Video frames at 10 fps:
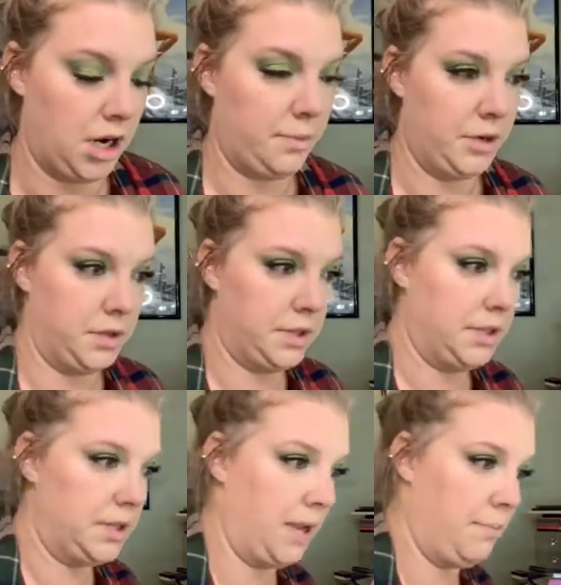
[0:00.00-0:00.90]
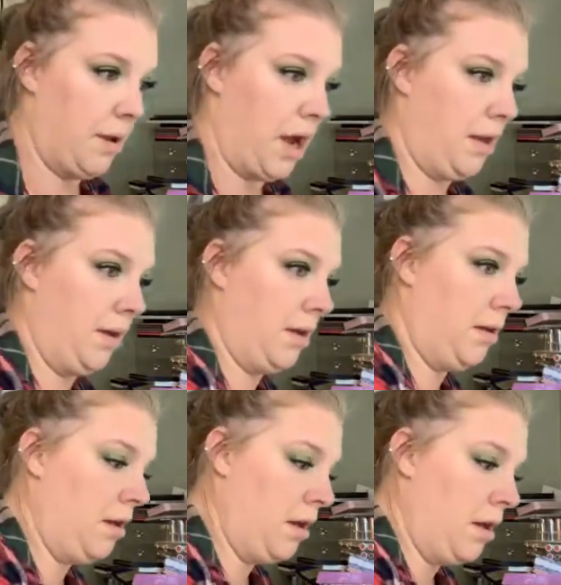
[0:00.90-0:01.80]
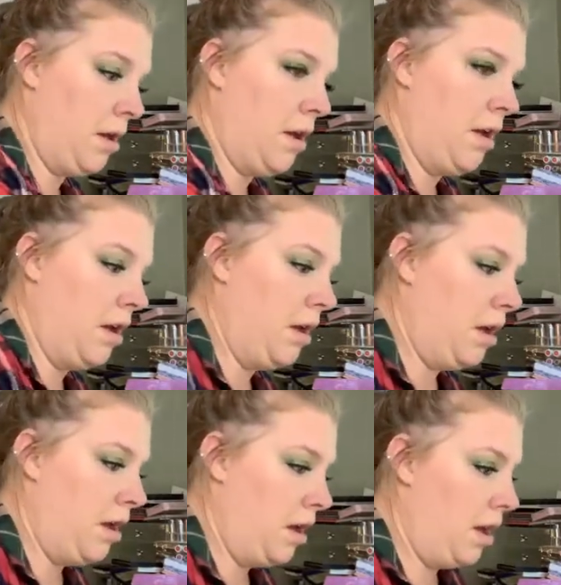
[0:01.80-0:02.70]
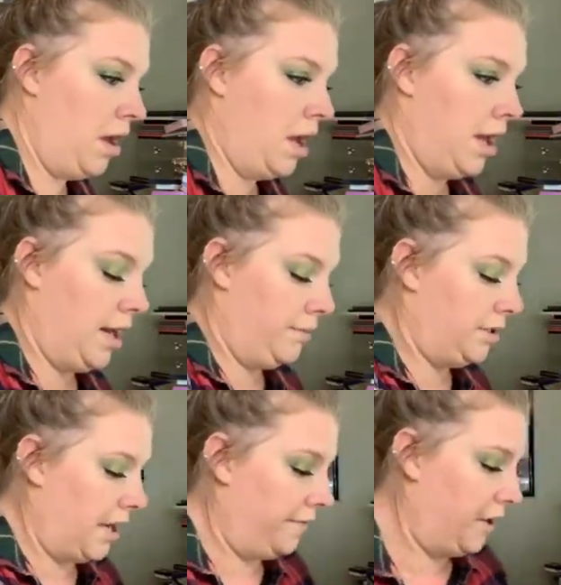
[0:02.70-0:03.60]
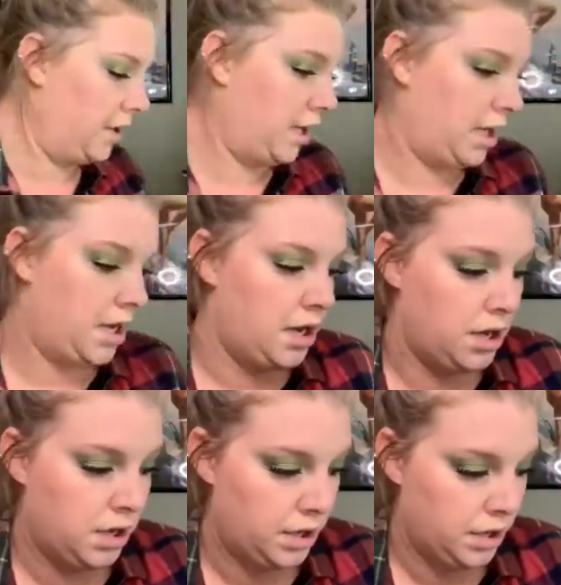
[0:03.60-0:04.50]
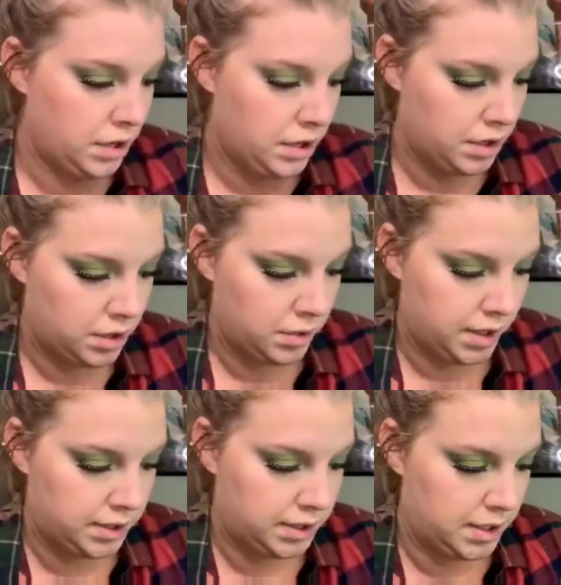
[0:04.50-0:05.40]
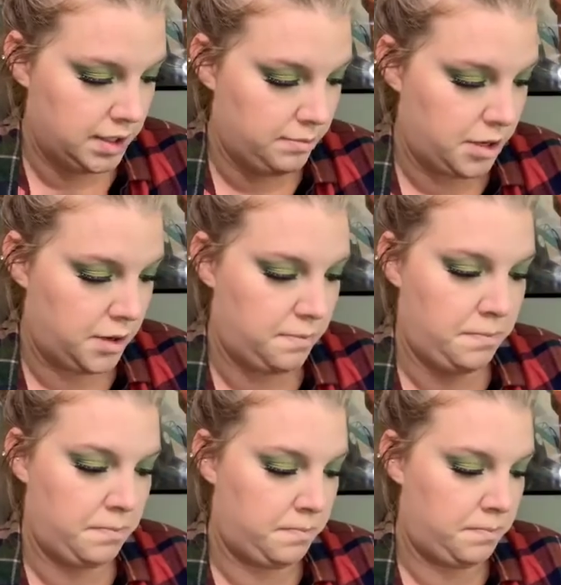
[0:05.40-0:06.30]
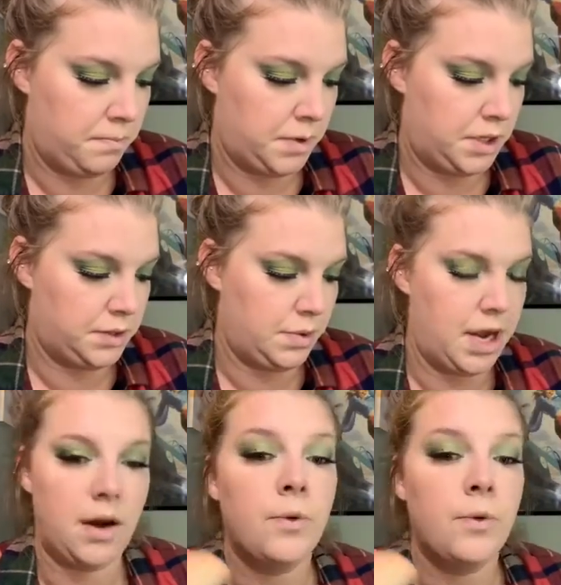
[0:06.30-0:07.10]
to use the same palette. And I'm definitely going to keep it, because wow.